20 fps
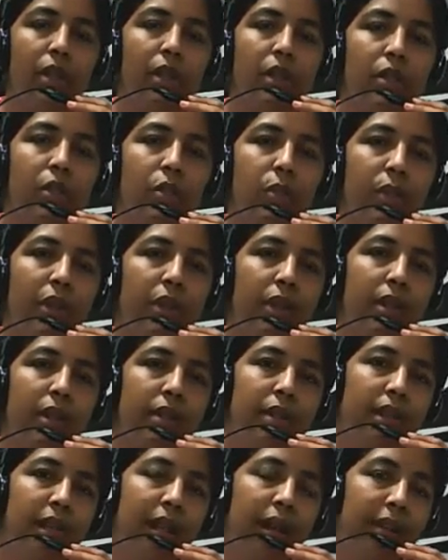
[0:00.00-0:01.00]
So
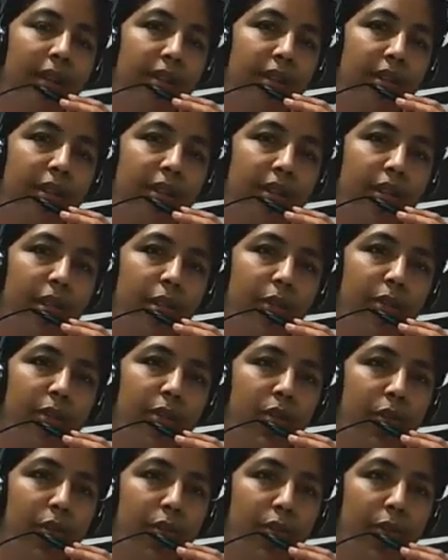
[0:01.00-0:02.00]
here the characteristic
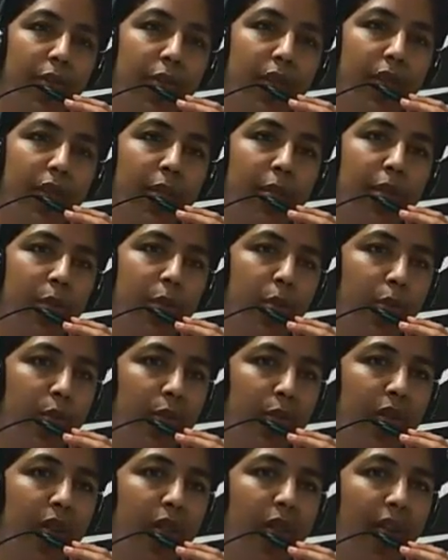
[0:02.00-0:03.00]
feature of Netam is
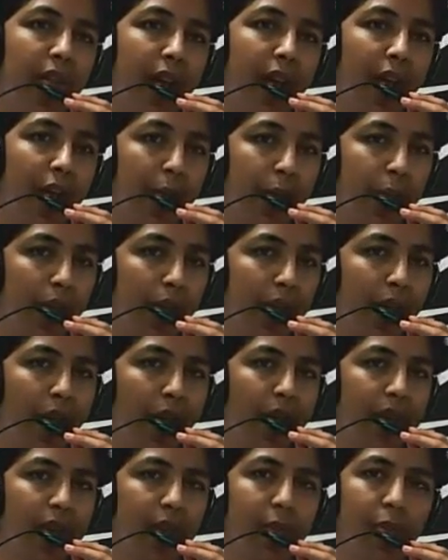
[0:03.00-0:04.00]
mostly climbing,
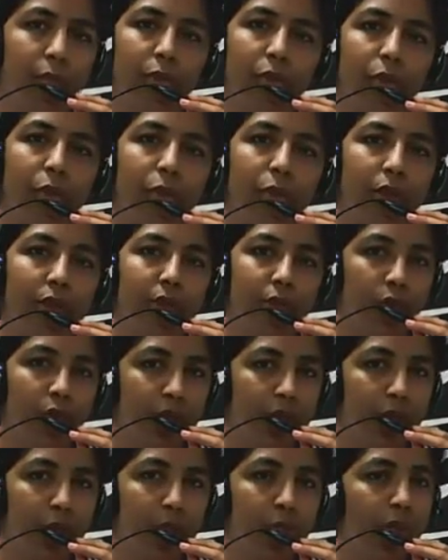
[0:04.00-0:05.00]
except few are
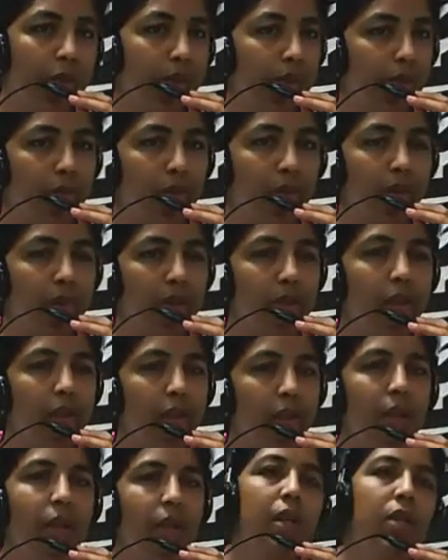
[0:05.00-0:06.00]
shrubs and trees.
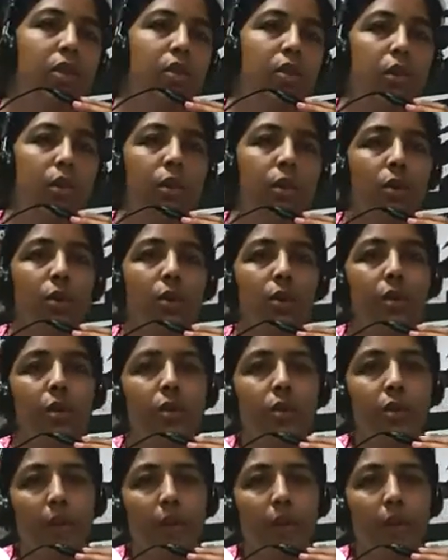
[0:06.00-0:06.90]
So the